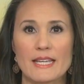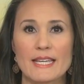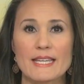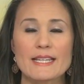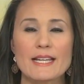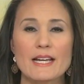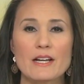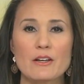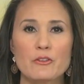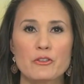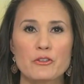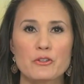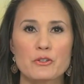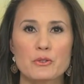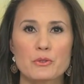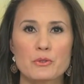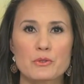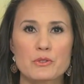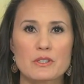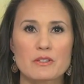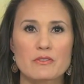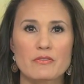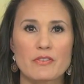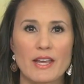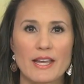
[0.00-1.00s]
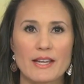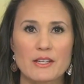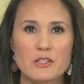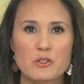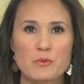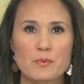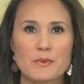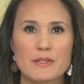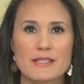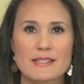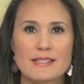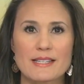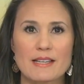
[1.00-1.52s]
In health news,
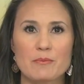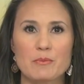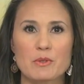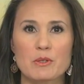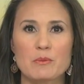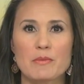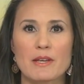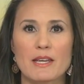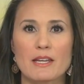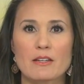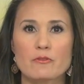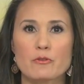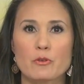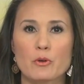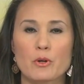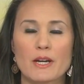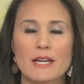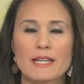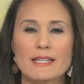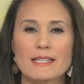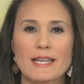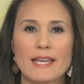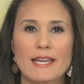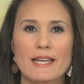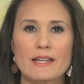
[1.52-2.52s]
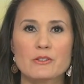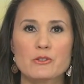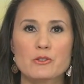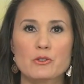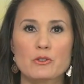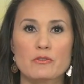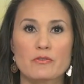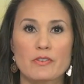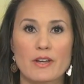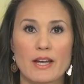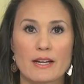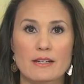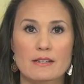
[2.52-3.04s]
advancements have been made for a
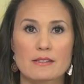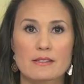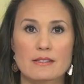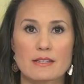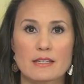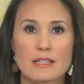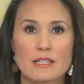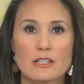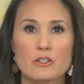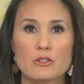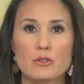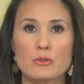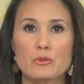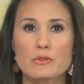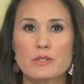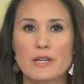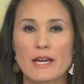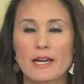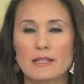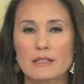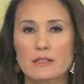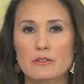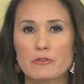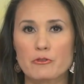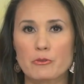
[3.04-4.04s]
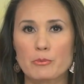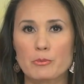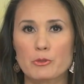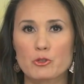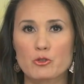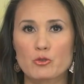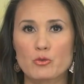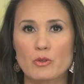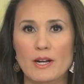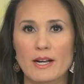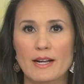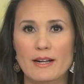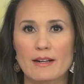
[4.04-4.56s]
cancer vaccine. New data from a
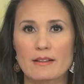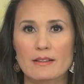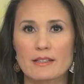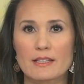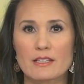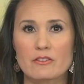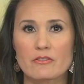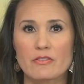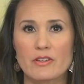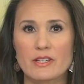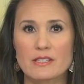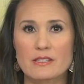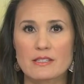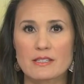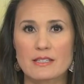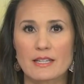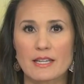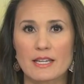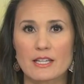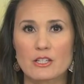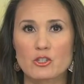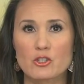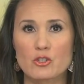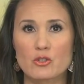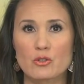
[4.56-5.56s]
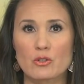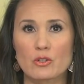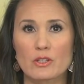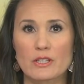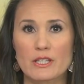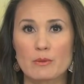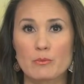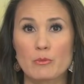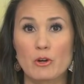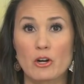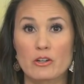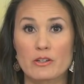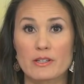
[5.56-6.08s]
trial, investigational
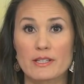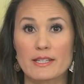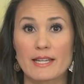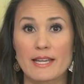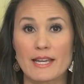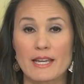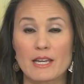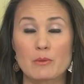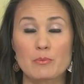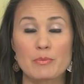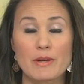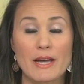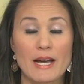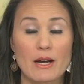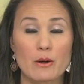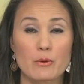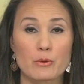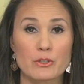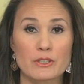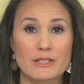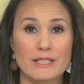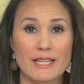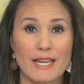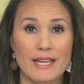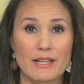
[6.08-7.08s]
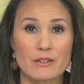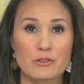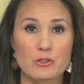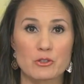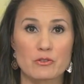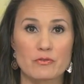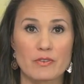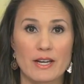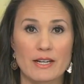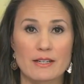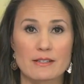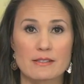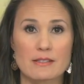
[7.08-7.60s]
mRNA-powered cancer
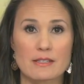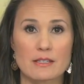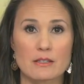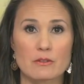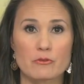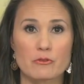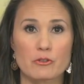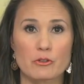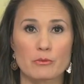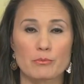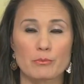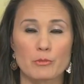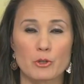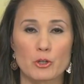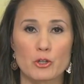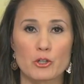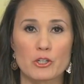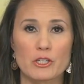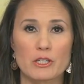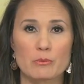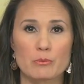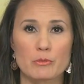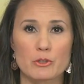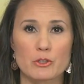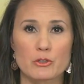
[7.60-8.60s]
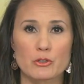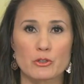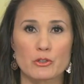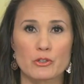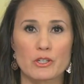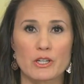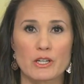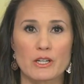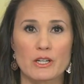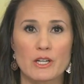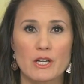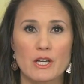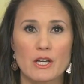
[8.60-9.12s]
vaccine from Merck and
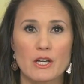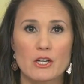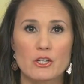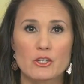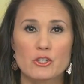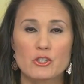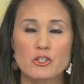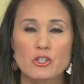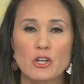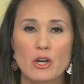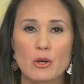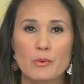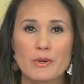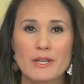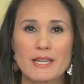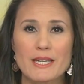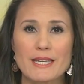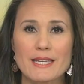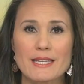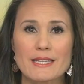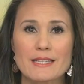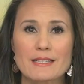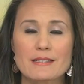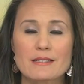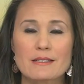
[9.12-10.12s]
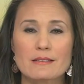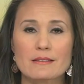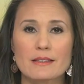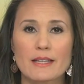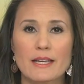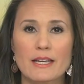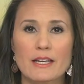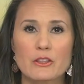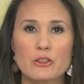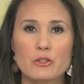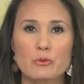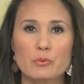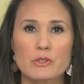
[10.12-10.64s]
Moderna, showing it
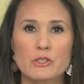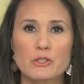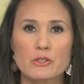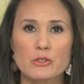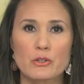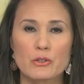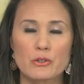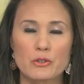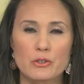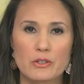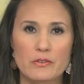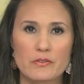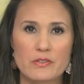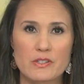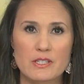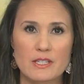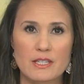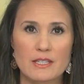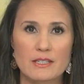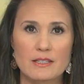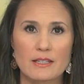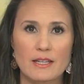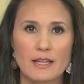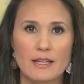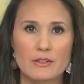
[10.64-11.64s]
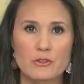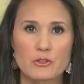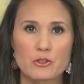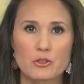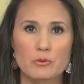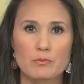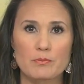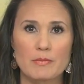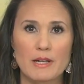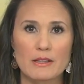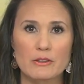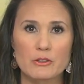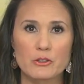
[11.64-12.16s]
delayed the return of skin cancer
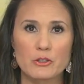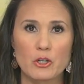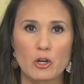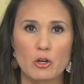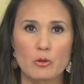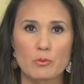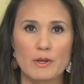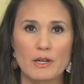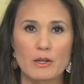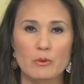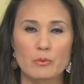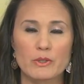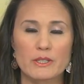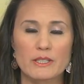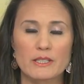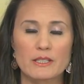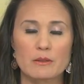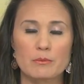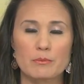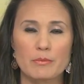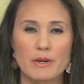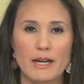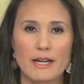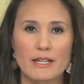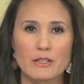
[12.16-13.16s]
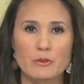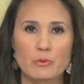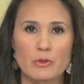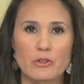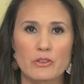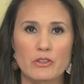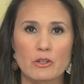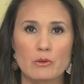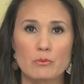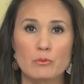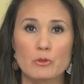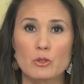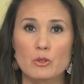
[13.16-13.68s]
melanoma when combined
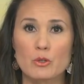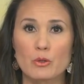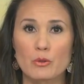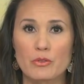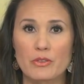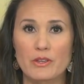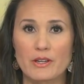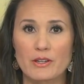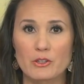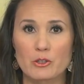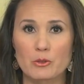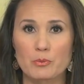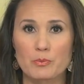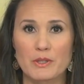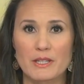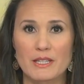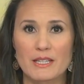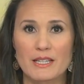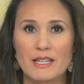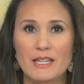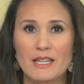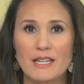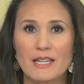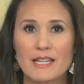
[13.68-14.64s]
with immunotherapy.